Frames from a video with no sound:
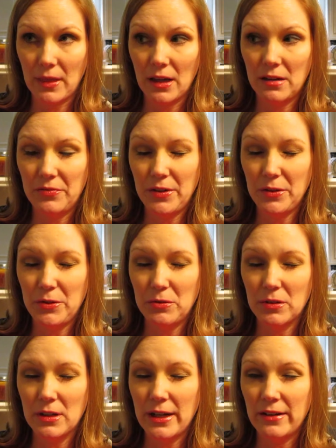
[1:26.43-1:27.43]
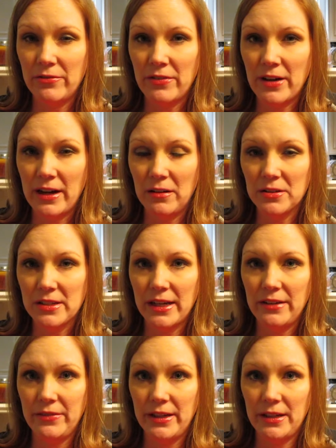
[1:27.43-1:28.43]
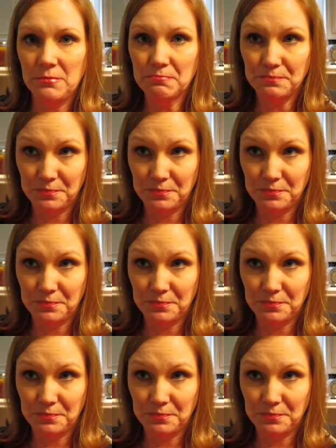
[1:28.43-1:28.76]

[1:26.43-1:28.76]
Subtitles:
if you do a lot of file saving,